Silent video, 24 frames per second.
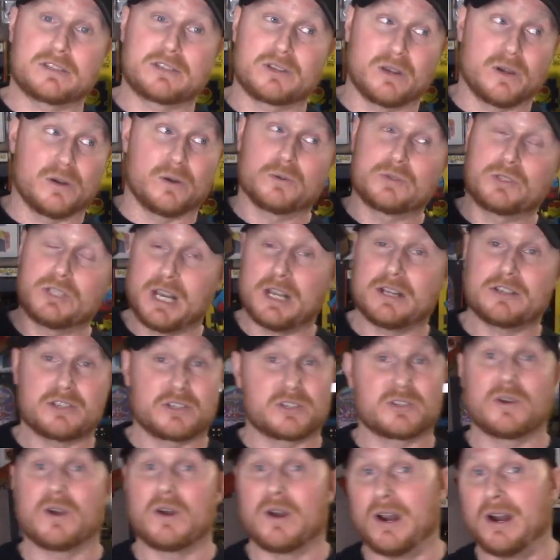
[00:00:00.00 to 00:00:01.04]
So
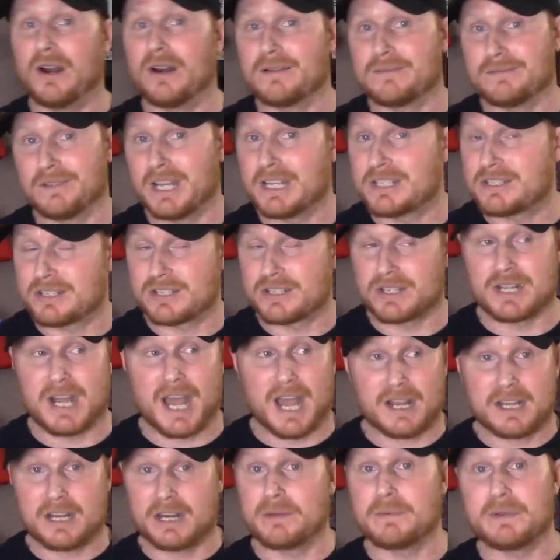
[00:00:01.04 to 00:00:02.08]
chances are it's
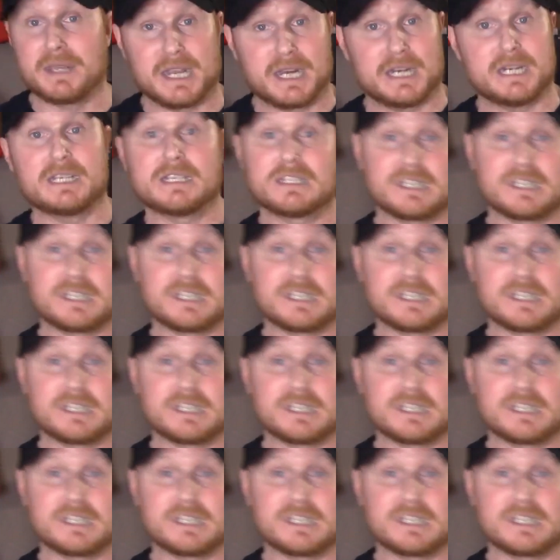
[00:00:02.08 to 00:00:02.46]
not going to be an easy